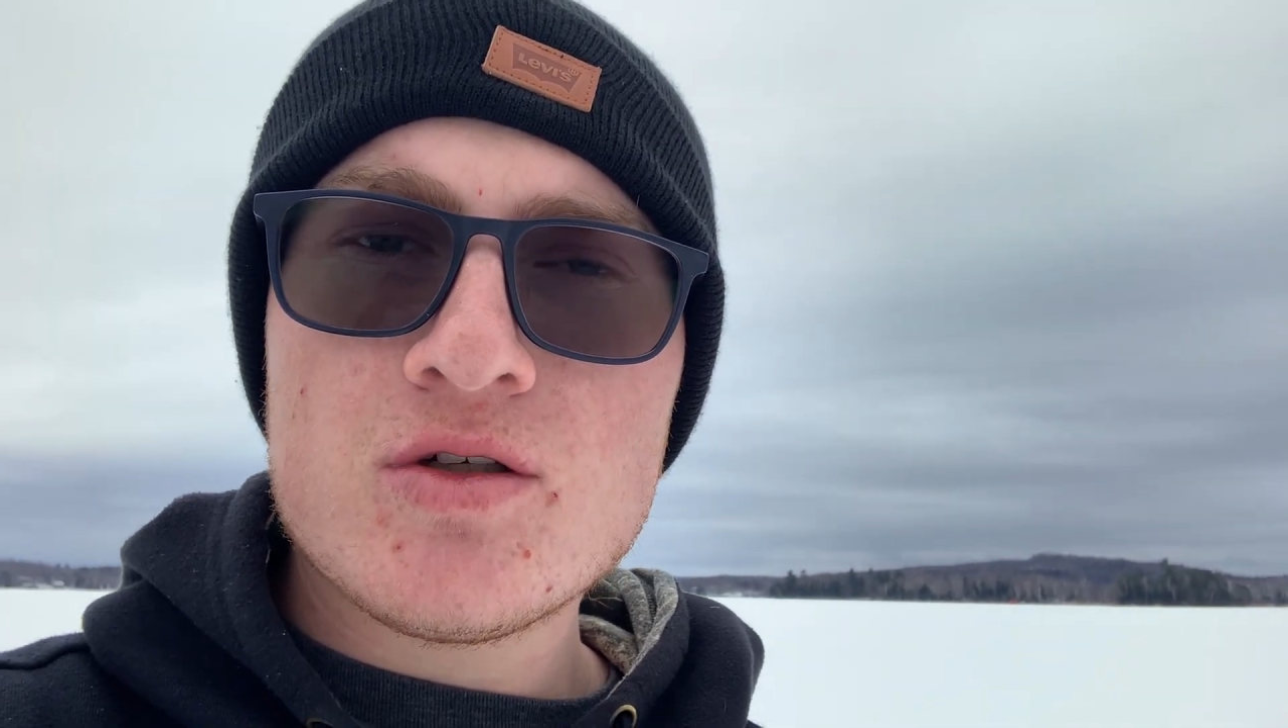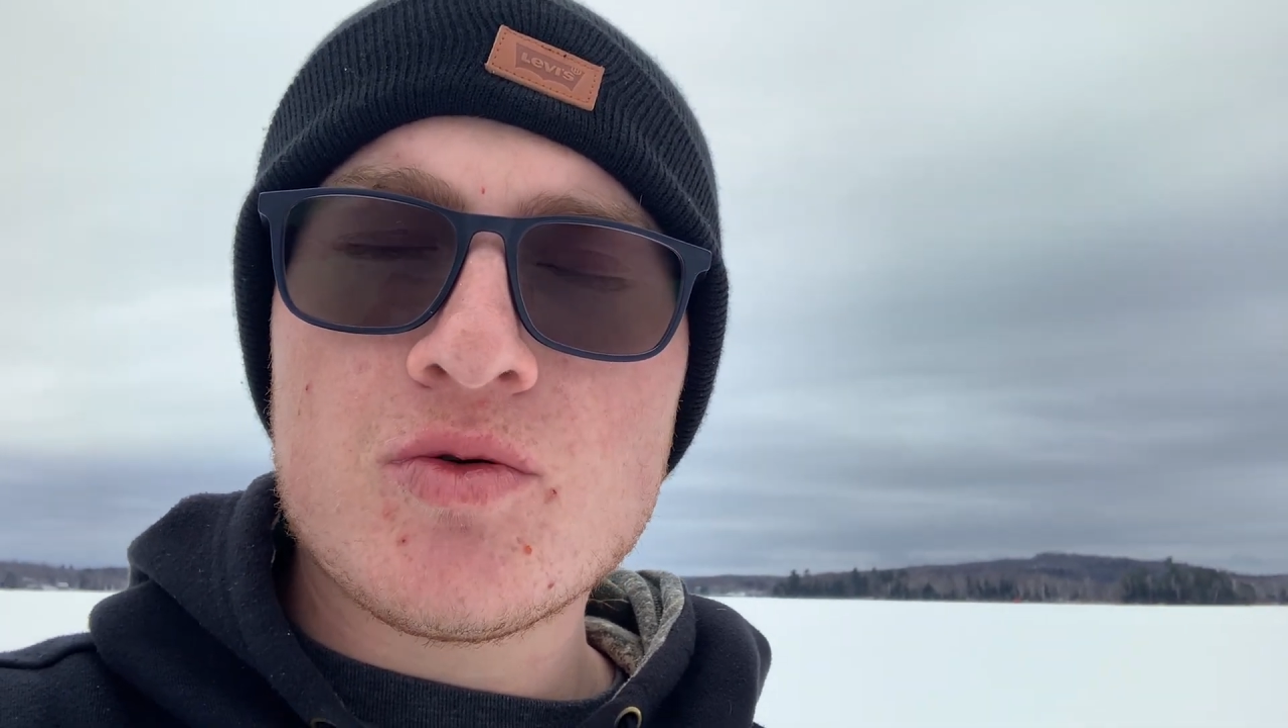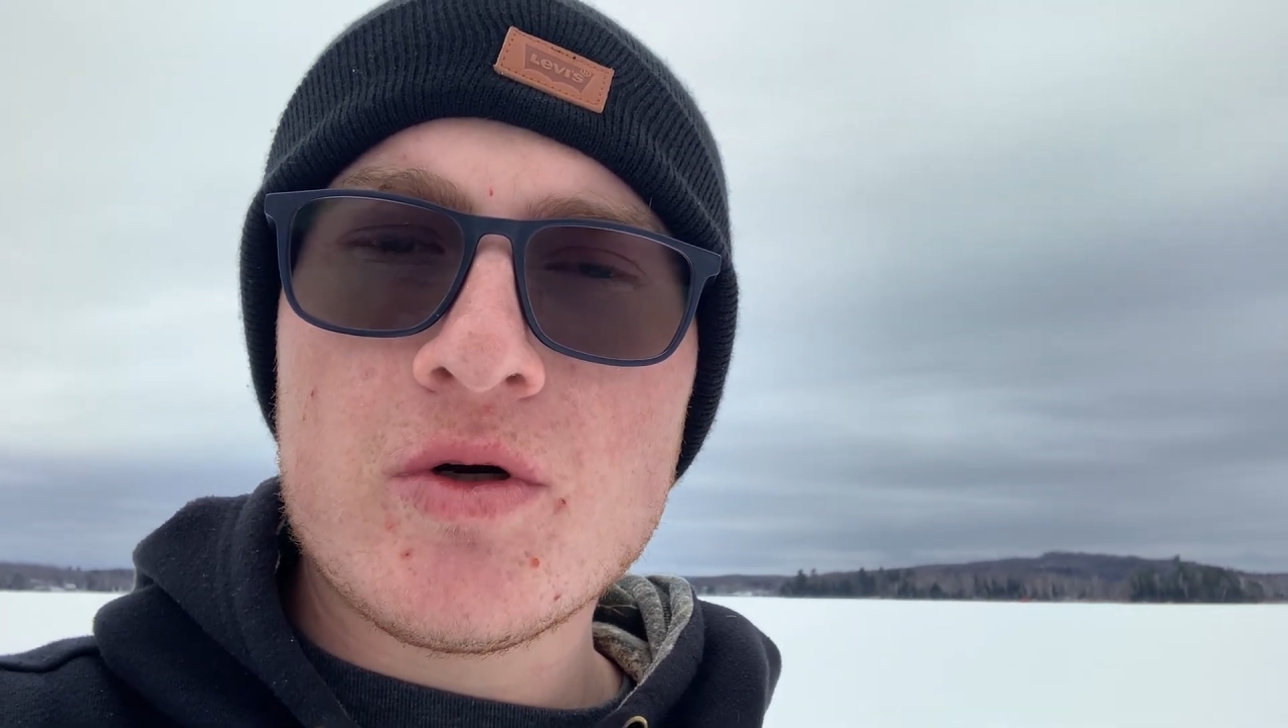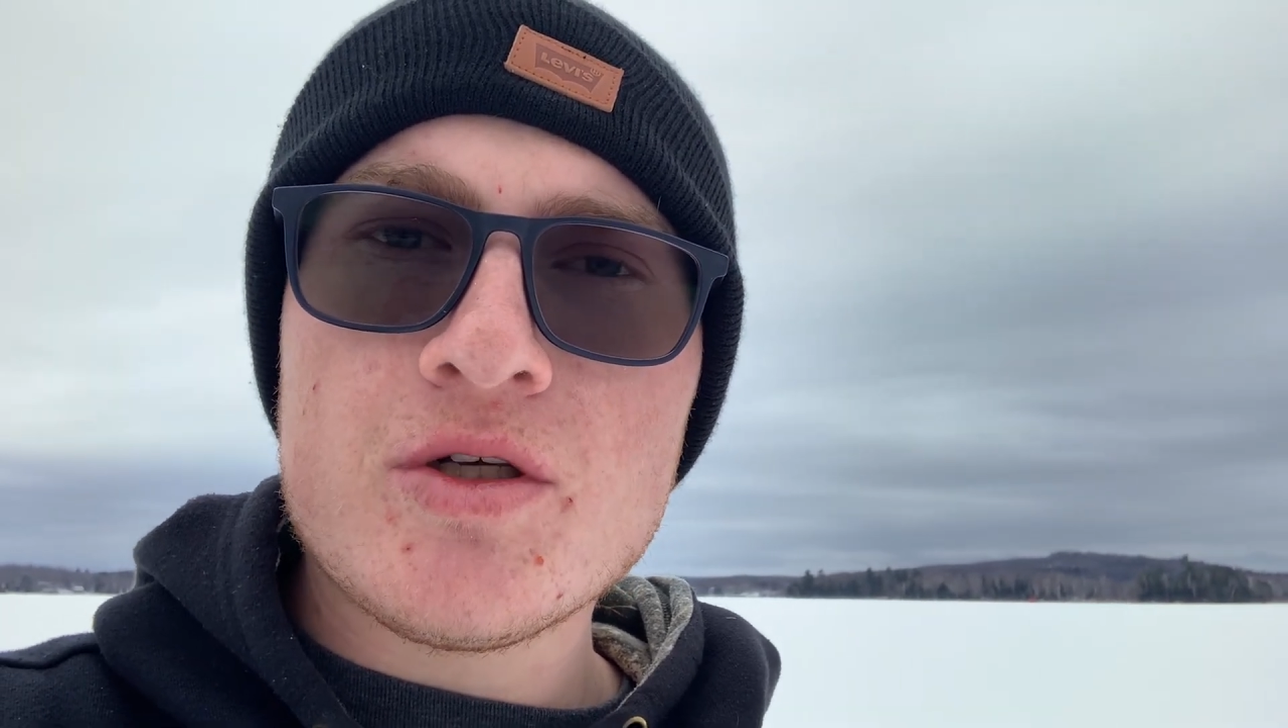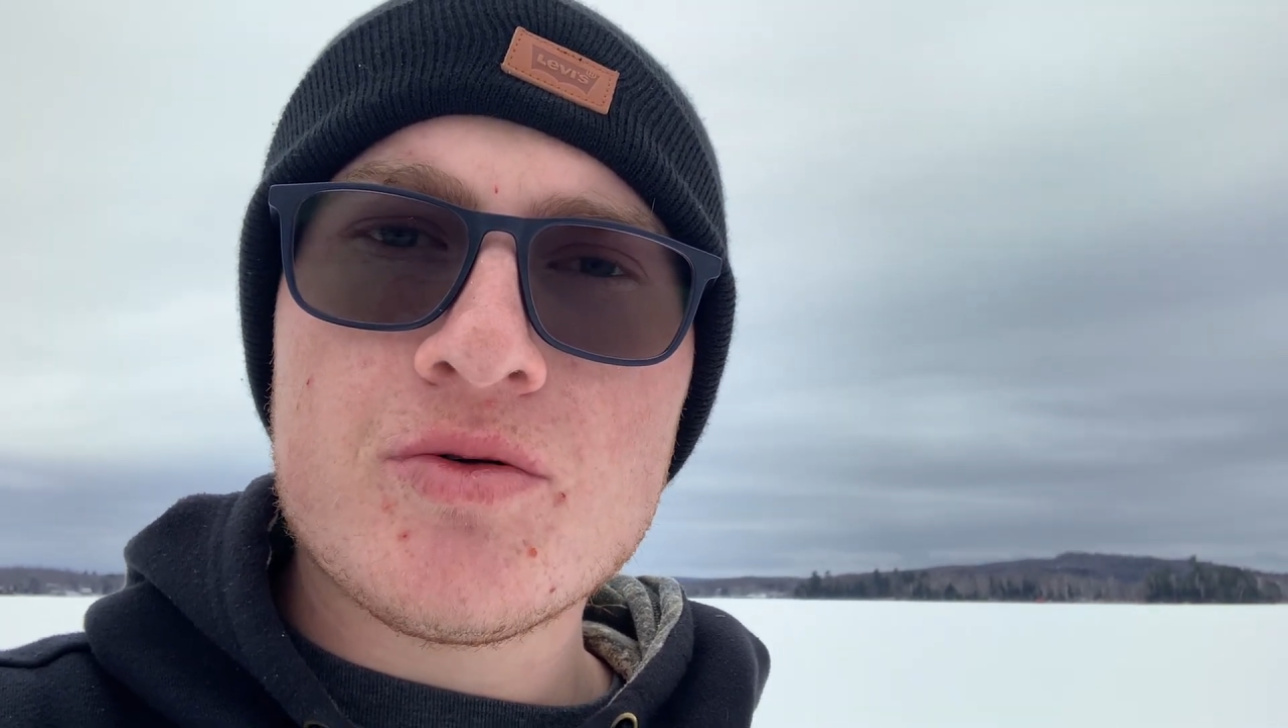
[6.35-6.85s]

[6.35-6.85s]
twenty